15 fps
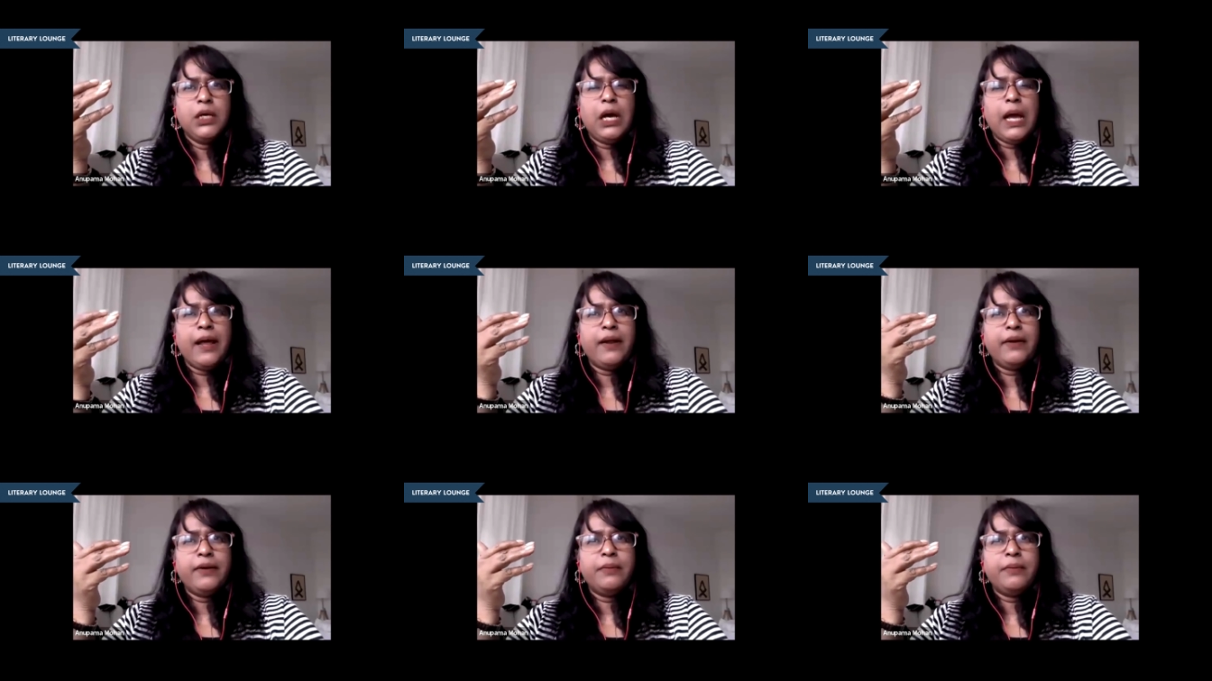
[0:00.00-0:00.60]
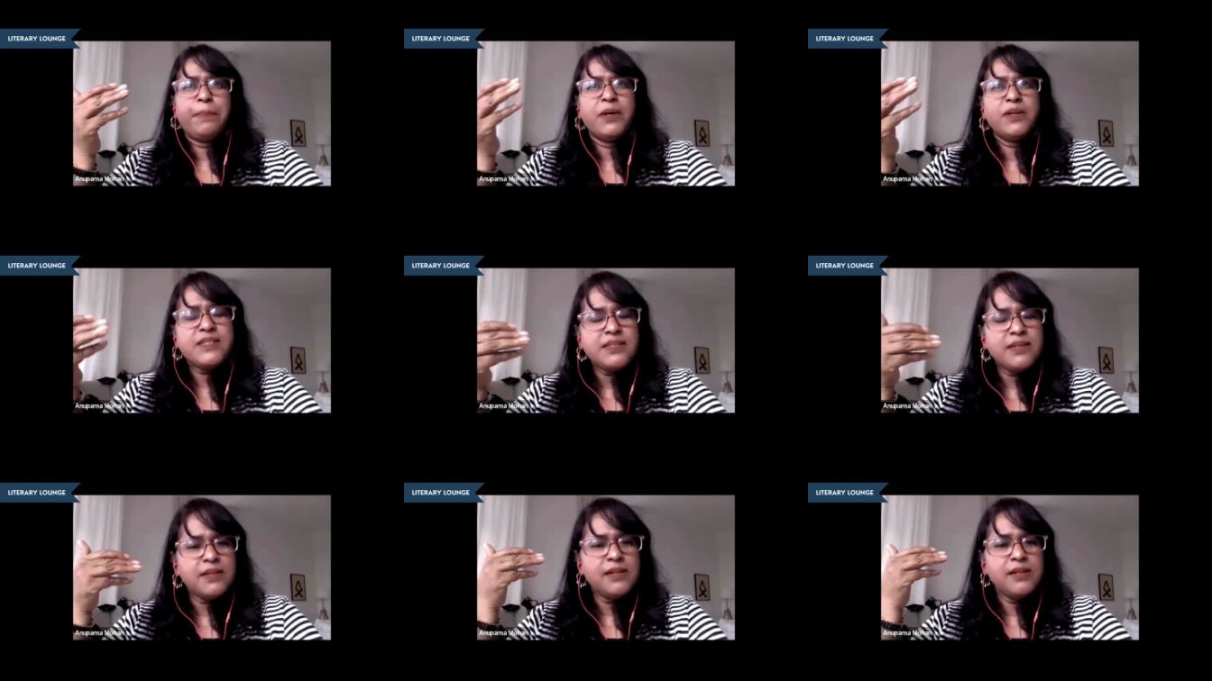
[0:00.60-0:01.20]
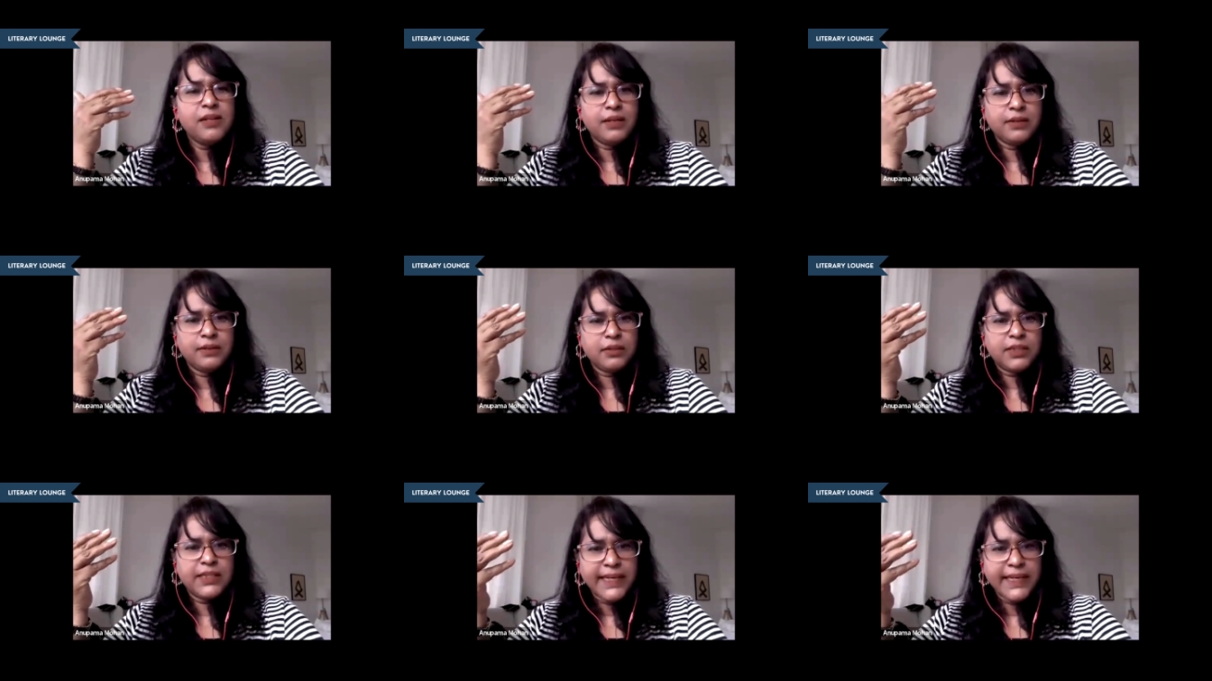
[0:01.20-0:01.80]
and personal
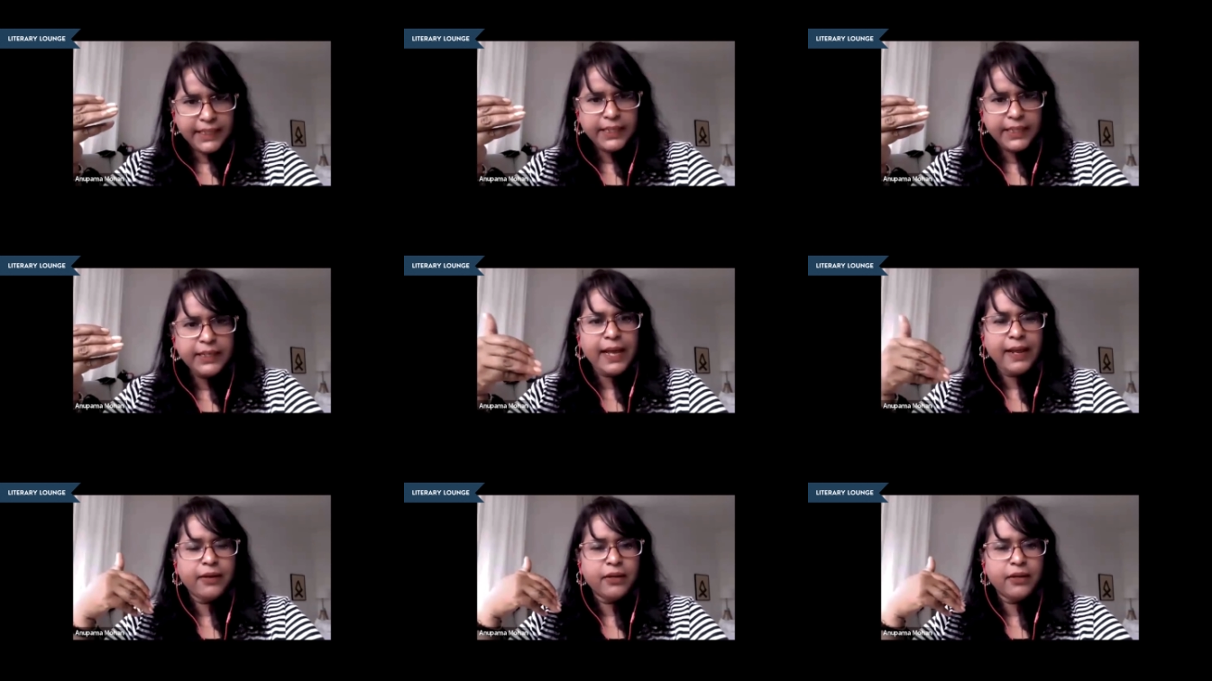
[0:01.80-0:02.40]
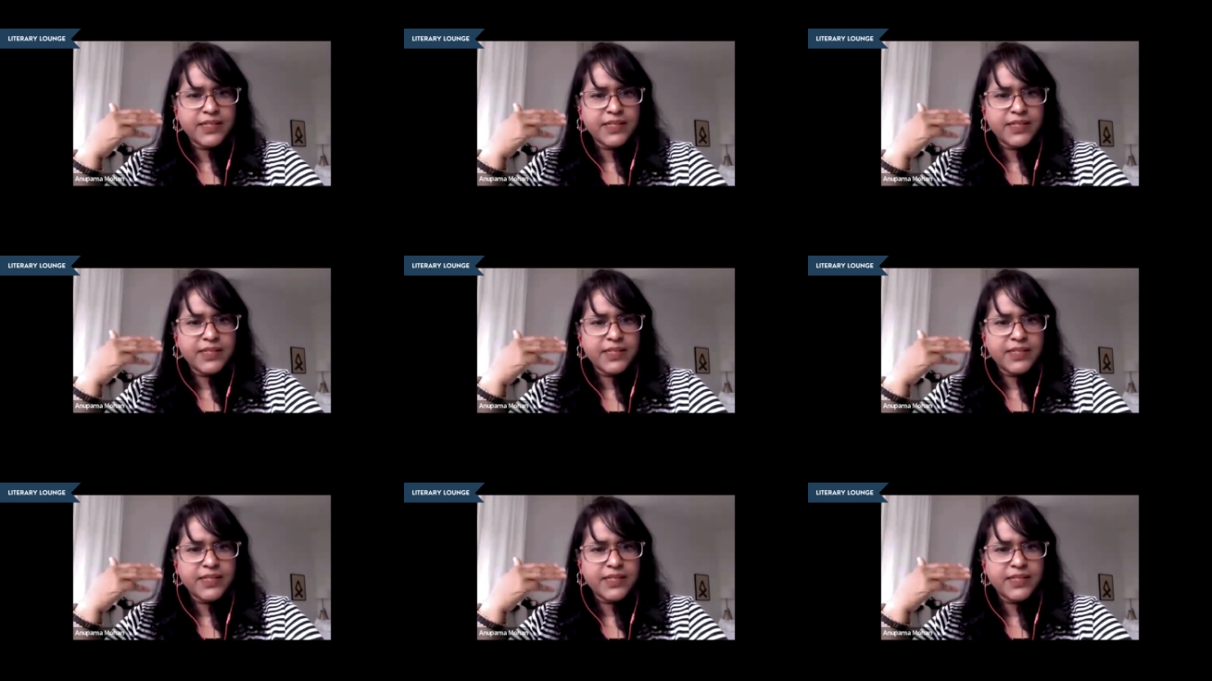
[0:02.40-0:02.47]
thinking and